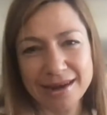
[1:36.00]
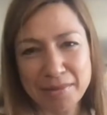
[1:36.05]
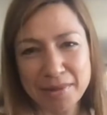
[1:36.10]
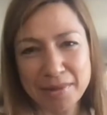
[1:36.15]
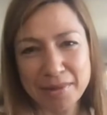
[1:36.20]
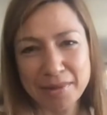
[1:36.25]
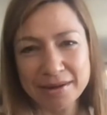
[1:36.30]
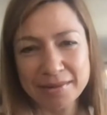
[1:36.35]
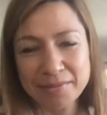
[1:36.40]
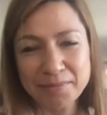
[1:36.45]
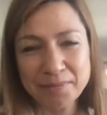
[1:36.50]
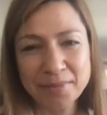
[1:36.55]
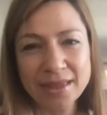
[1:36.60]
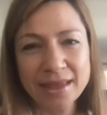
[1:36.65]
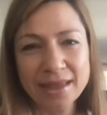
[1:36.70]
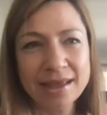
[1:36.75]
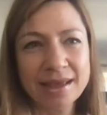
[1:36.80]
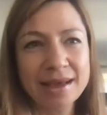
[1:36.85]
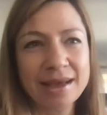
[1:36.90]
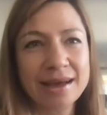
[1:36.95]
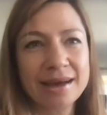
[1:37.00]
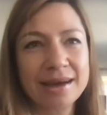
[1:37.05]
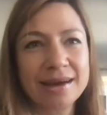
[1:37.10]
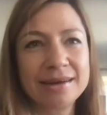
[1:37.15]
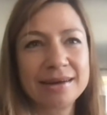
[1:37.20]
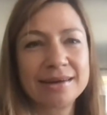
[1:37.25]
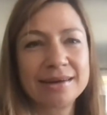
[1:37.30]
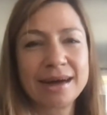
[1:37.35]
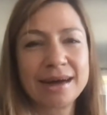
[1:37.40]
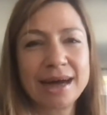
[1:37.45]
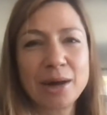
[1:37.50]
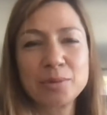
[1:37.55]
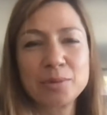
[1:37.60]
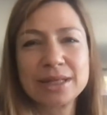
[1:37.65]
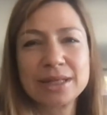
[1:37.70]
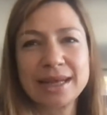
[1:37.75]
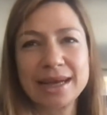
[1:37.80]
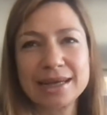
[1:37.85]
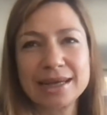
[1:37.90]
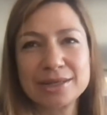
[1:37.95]
Kramar. I
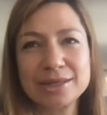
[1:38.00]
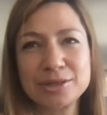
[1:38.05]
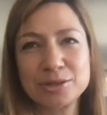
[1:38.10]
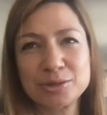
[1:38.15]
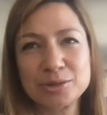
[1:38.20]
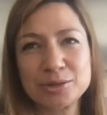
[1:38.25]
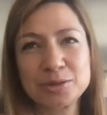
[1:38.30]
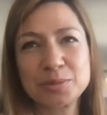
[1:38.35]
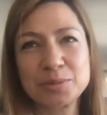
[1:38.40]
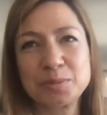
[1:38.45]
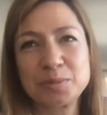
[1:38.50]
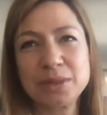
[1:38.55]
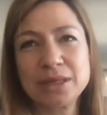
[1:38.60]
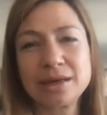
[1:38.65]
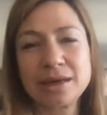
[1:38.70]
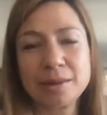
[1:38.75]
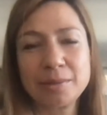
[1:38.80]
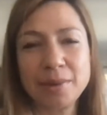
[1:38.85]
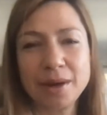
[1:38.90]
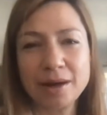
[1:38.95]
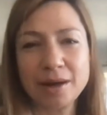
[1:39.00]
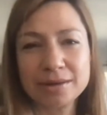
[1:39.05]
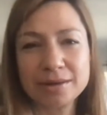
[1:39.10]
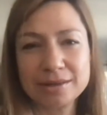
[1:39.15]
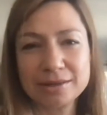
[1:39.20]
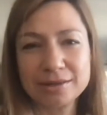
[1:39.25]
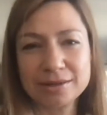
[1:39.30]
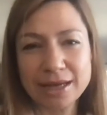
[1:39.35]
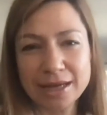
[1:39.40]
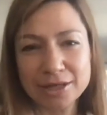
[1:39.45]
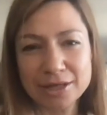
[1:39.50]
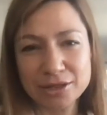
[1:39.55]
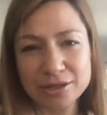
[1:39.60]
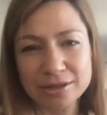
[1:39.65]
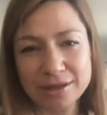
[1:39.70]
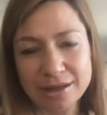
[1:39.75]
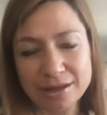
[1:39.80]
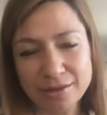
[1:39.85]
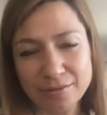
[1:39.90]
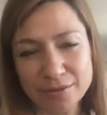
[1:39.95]
would like to speak about the
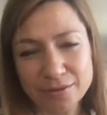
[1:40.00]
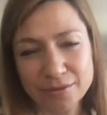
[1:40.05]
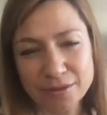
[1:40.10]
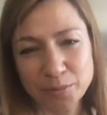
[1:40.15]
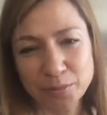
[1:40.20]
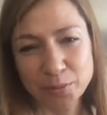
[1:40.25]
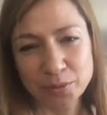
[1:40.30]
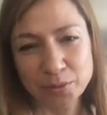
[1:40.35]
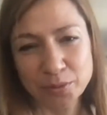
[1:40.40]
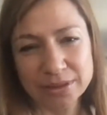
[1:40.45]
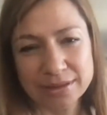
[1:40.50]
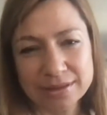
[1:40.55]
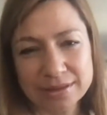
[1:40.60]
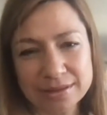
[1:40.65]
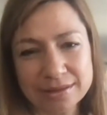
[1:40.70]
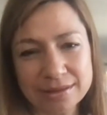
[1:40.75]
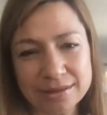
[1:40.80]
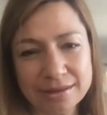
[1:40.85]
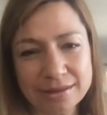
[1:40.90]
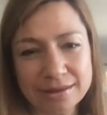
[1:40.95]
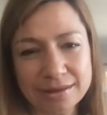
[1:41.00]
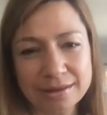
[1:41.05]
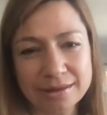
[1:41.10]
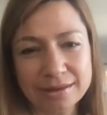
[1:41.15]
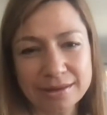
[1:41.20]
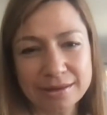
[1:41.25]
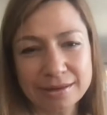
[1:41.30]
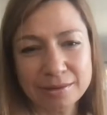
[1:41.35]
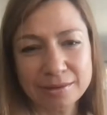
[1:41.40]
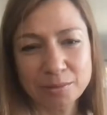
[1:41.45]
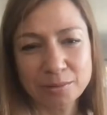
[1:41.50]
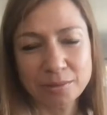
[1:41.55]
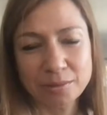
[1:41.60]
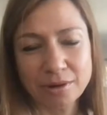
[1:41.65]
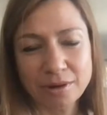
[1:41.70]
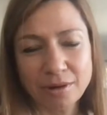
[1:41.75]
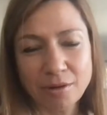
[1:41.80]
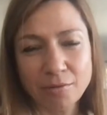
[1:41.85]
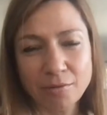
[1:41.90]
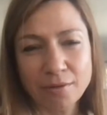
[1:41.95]
connection and of the importance
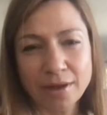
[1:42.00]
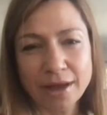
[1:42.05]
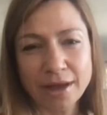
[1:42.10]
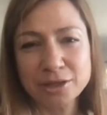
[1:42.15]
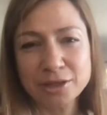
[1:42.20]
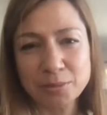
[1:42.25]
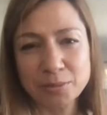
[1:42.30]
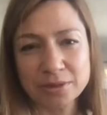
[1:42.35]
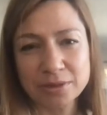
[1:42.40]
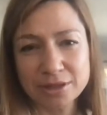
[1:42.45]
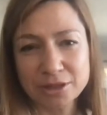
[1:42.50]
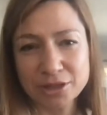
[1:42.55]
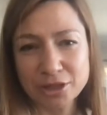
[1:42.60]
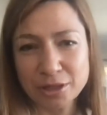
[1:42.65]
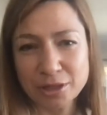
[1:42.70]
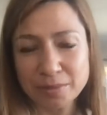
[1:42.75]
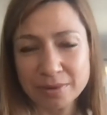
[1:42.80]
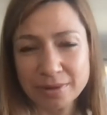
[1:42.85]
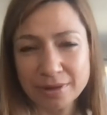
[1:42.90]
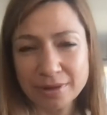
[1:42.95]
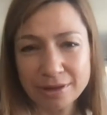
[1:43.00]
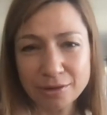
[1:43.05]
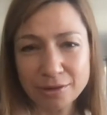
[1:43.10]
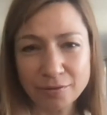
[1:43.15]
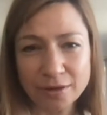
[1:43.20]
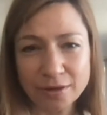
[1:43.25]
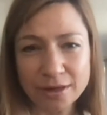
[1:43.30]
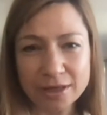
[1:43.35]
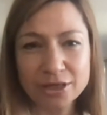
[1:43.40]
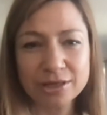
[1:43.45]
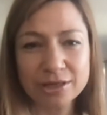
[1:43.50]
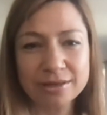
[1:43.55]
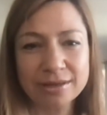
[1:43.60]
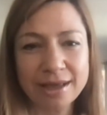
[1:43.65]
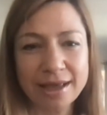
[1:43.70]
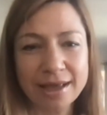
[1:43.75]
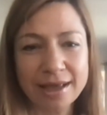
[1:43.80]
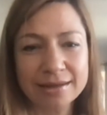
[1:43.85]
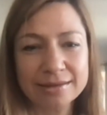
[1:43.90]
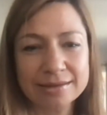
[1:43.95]
of entrepreneurship, innovation,
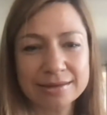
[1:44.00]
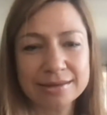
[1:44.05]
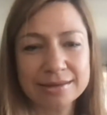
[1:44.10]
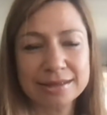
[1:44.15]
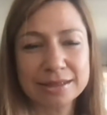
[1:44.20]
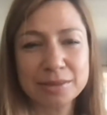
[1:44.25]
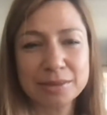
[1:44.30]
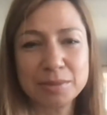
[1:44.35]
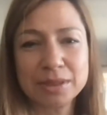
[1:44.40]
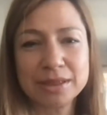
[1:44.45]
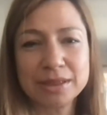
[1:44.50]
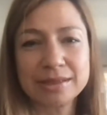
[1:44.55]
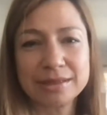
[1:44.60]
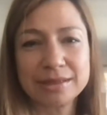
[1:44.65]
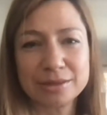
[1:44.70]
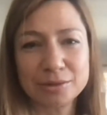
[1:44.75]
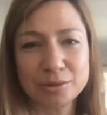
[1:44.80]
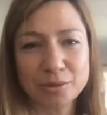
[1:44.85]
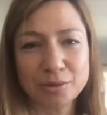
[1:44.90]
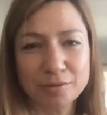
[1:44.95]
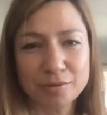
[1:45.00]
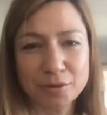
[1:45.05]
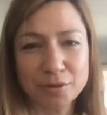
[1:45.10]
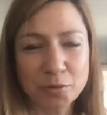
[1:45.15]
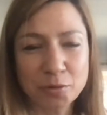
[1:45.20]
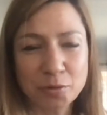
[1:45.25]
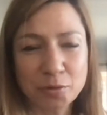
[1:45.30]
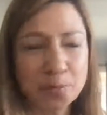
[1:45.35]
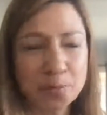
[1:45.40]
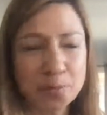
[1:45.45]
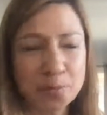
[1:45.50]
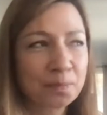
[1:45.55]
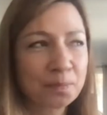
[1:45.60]
and sustainability to all of you,